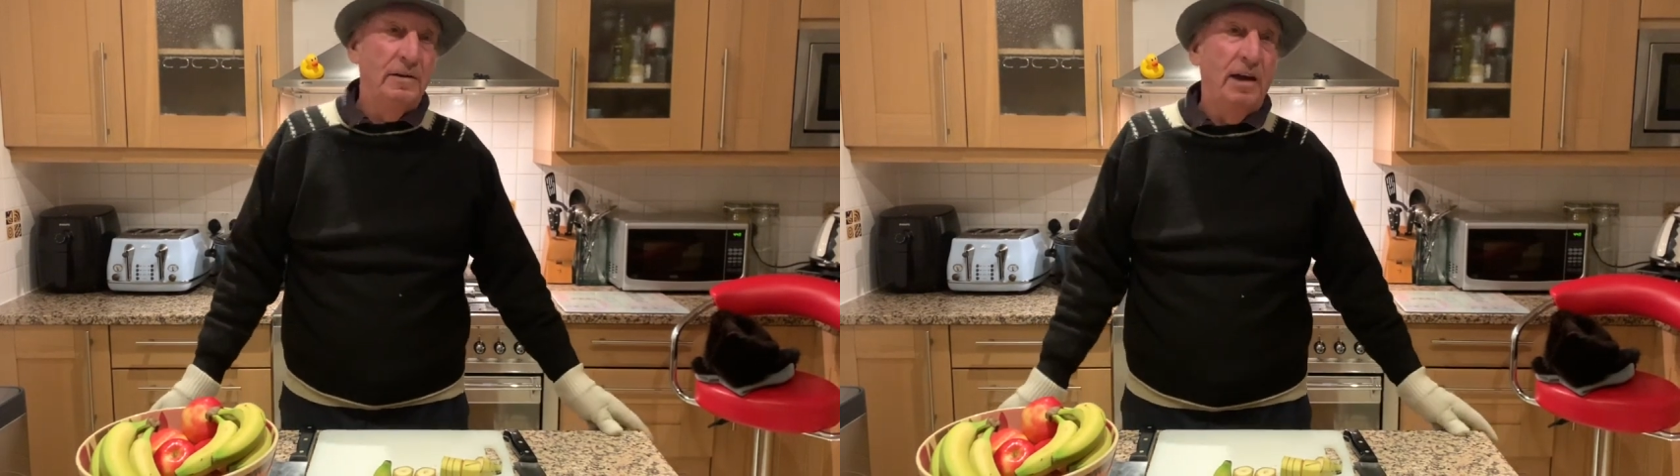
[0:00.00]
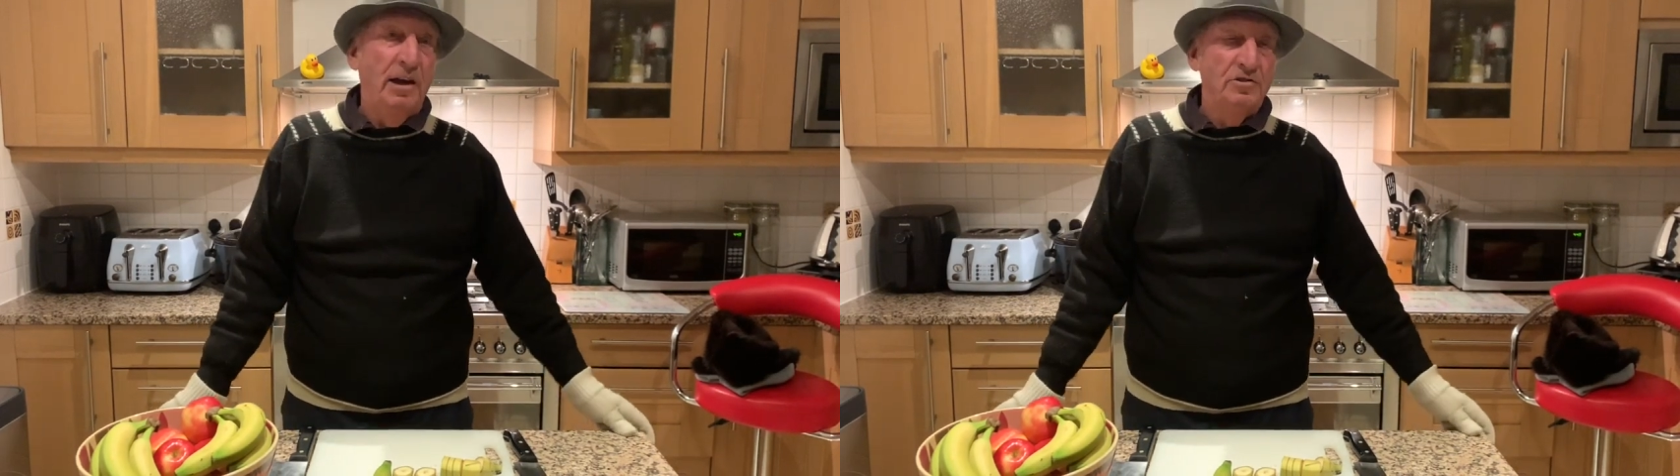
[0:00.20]

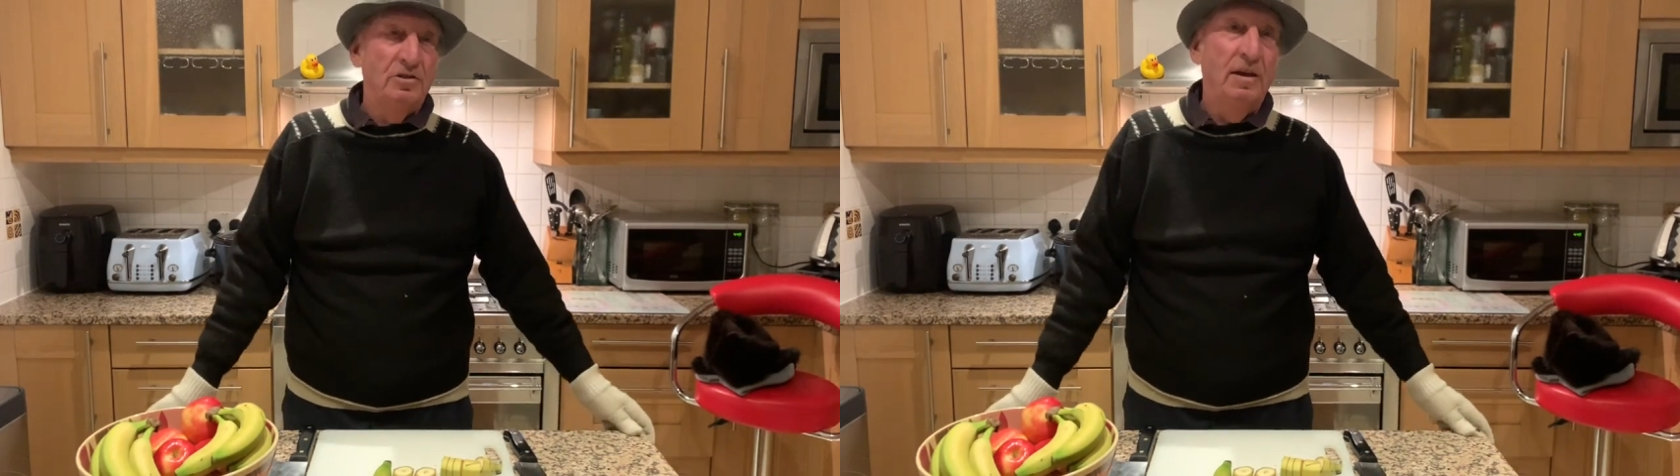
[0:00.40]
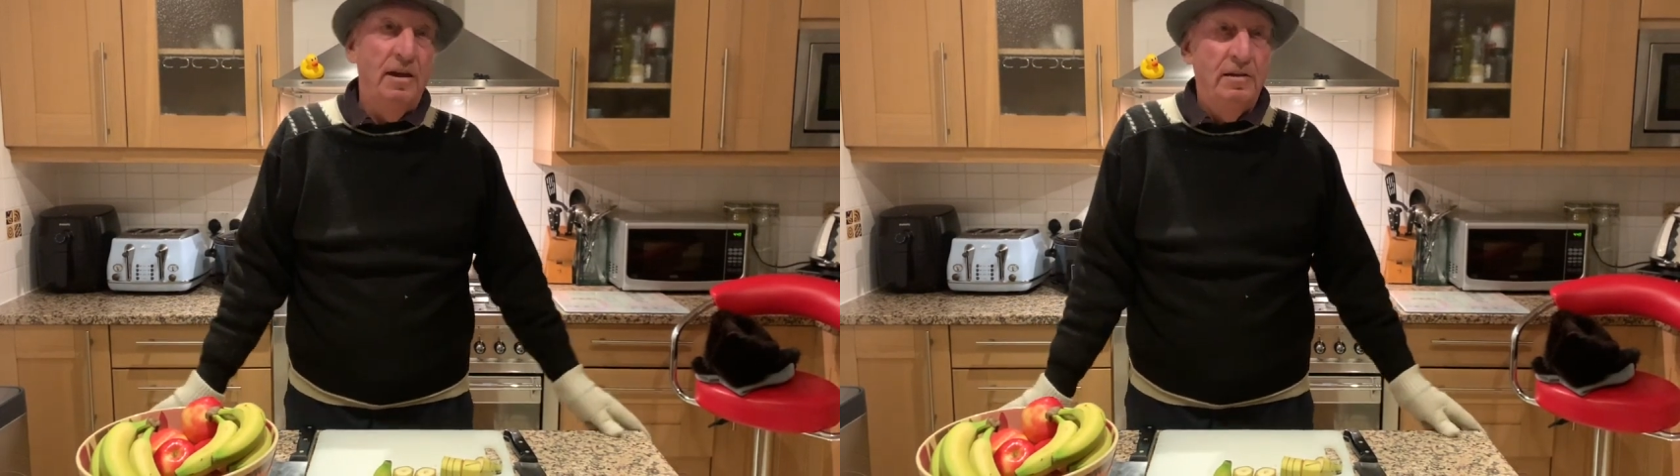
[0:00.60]

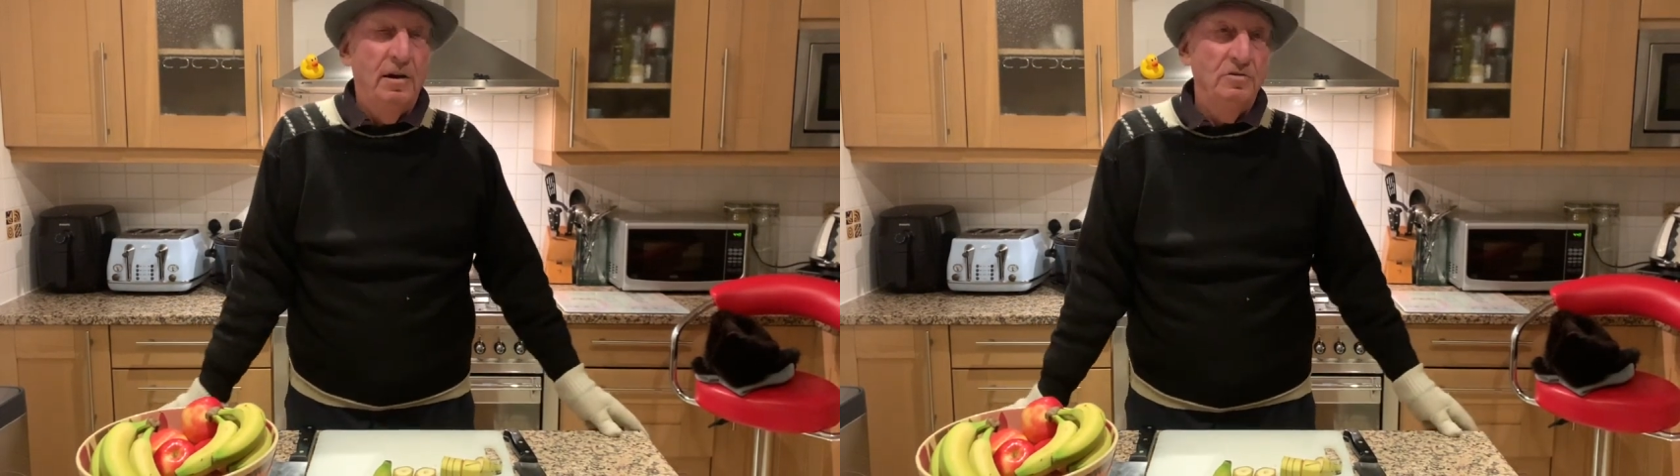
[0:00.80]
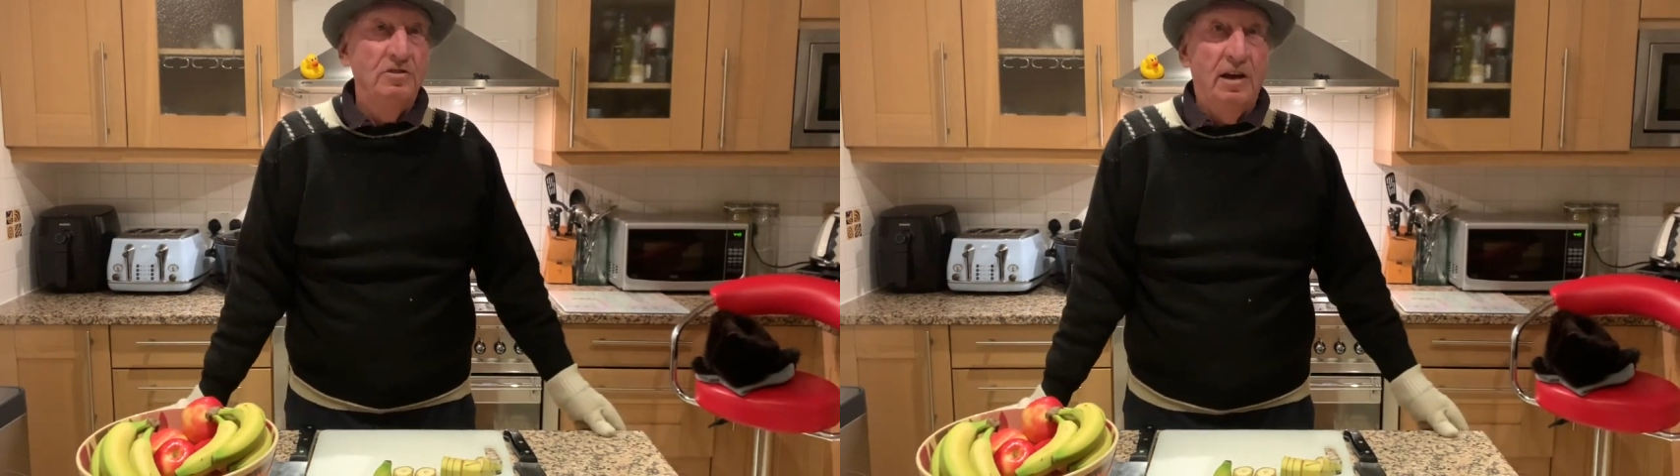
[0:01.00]
cash in
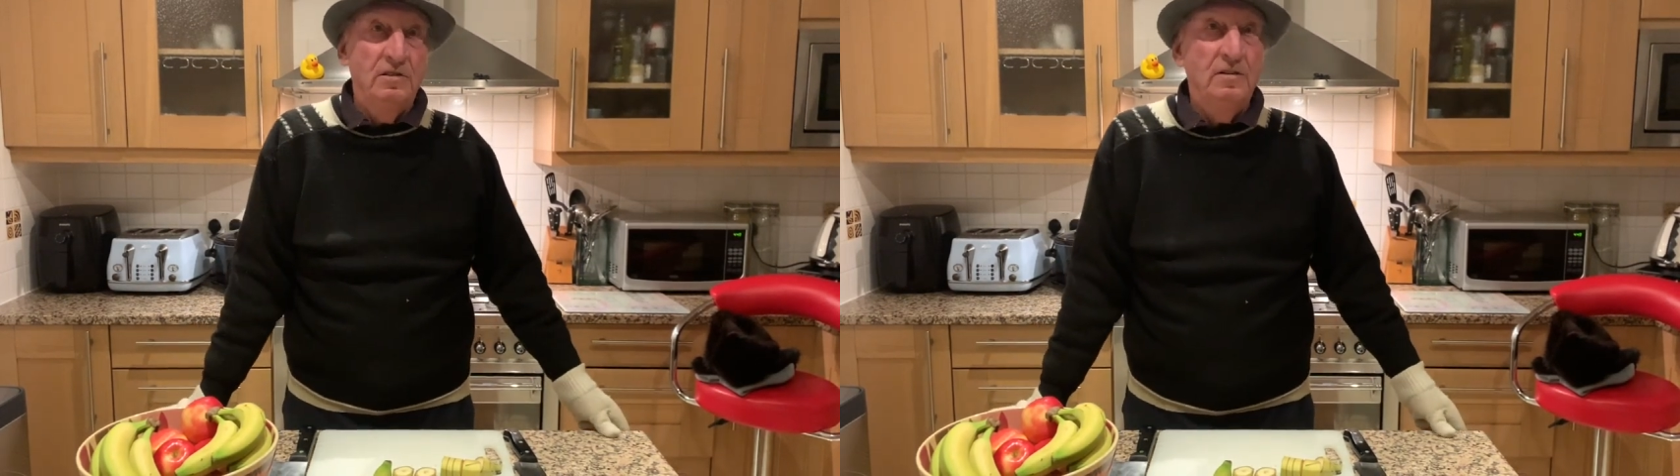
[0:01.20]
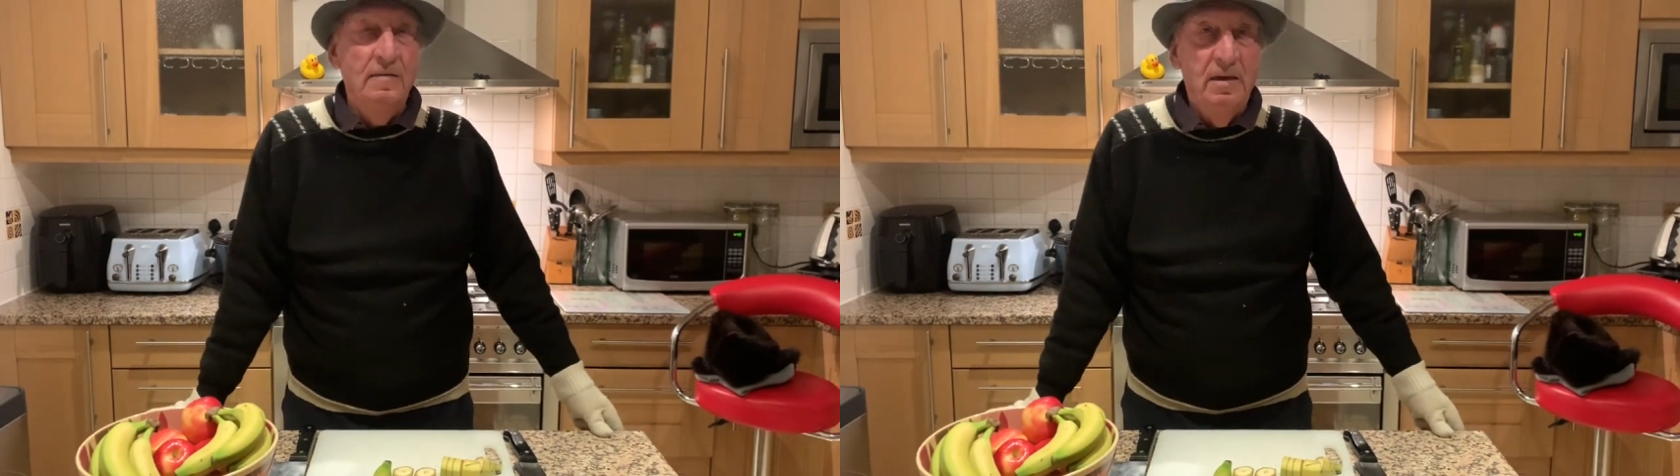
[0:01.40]
those days.